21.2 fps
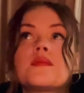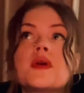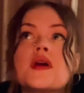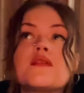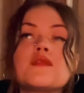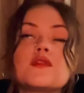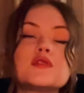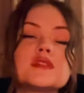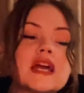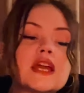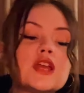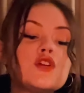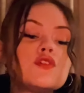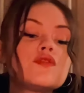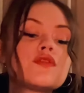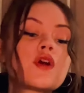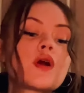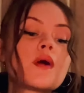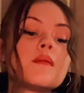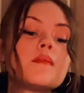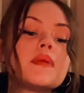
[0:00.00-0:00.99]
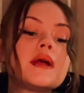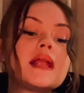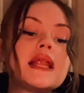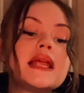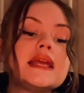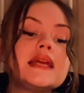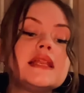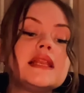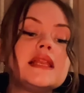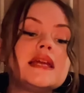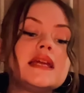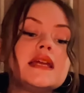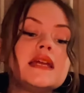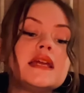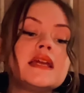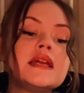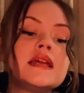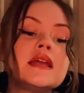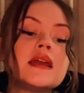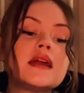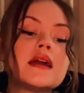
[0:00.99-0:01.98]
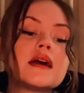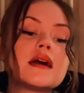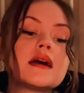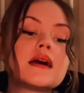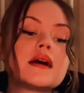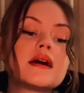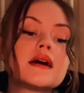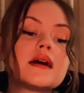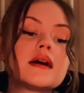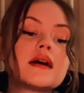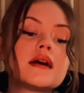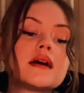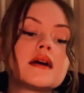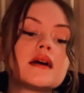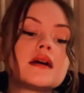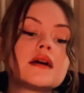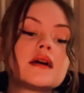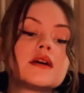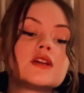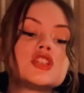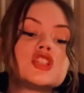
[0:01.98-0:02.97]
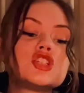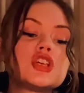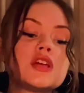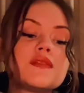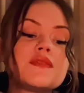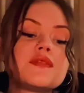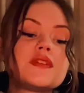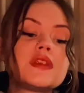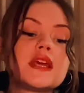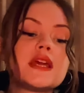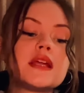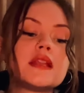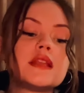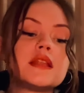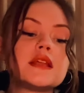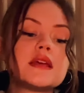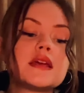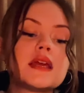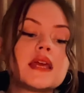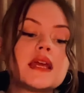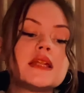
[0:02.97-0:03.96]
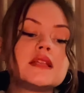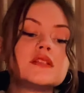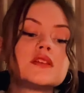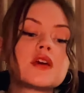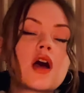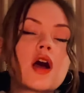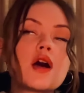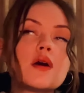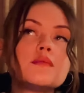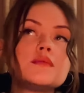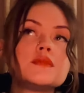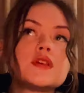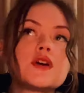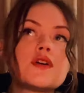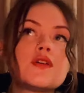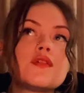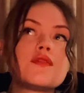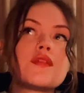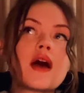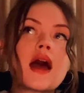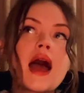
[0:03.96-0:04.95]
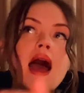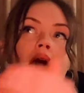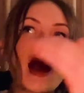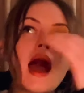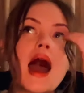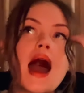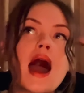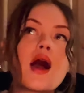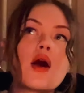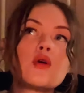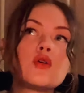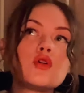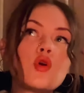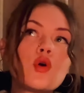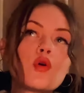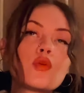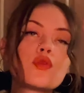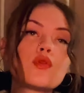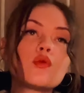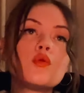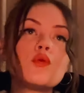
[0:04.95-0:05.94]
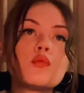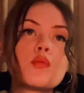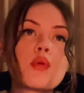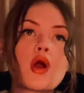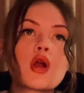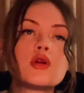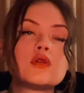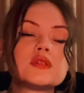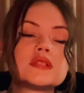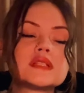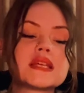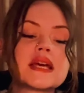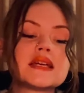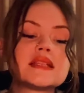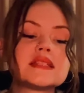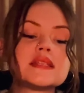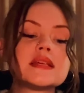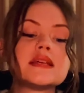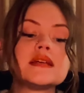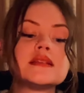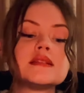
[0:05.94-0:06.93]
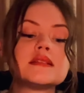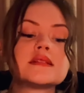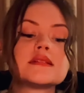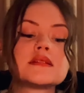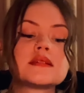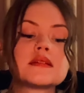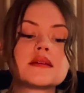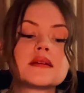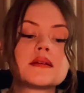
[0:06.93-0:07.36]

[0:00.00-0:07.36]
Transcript: Feels like you've completely shifted in terms of how your thought process is.